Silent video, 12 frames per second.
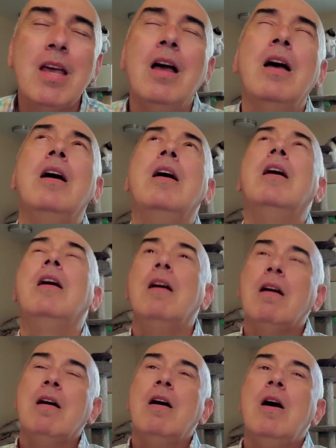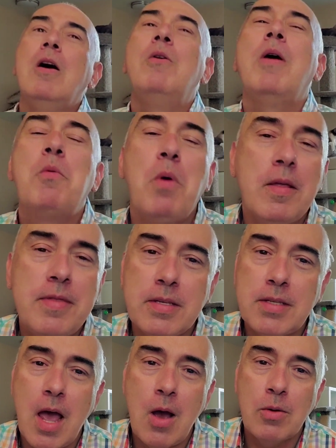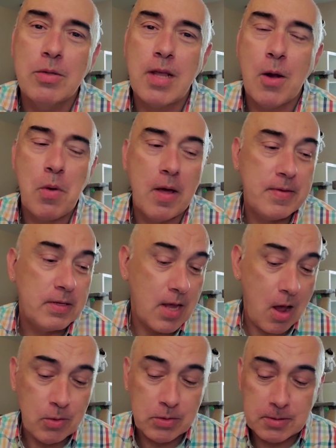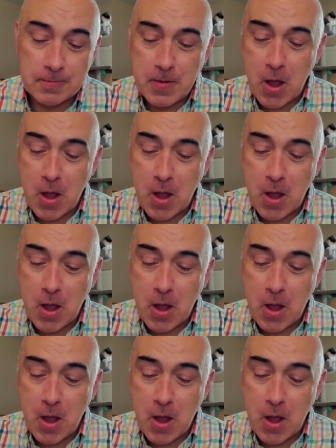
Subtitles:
Oh, I want this house. I want this house.